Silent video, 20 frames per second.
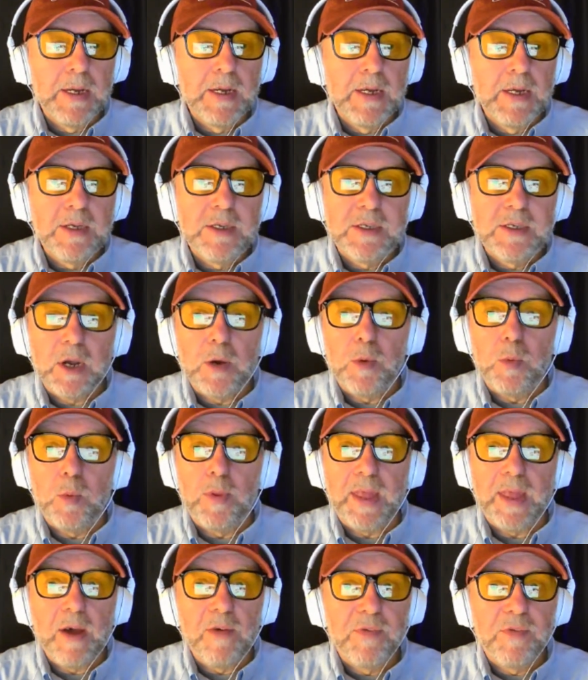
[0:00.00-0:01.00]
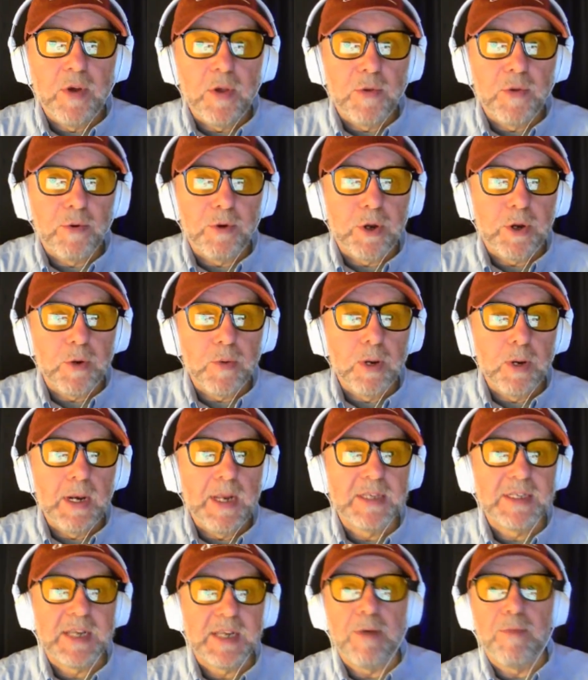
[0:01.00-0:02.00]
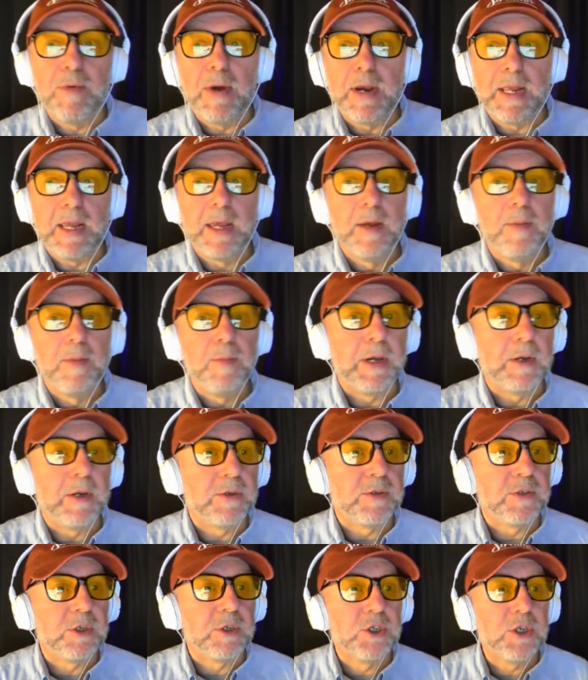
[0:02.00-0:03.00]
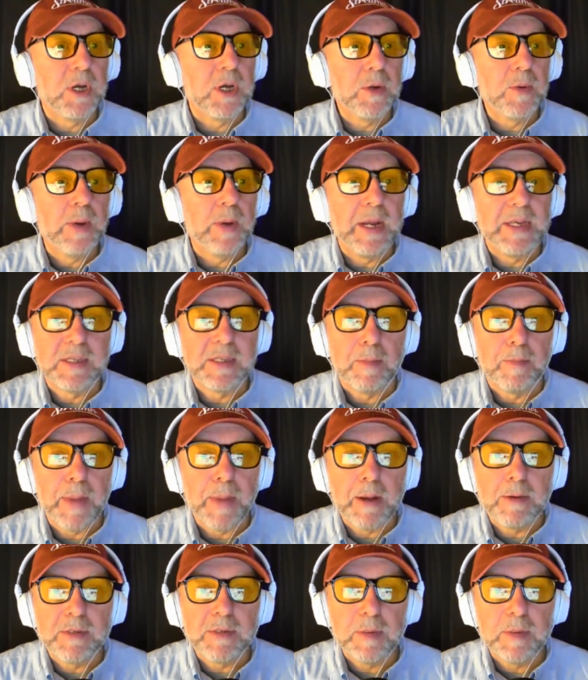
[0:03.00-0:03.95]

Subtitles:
So without further ado, let's get ready because the show is about to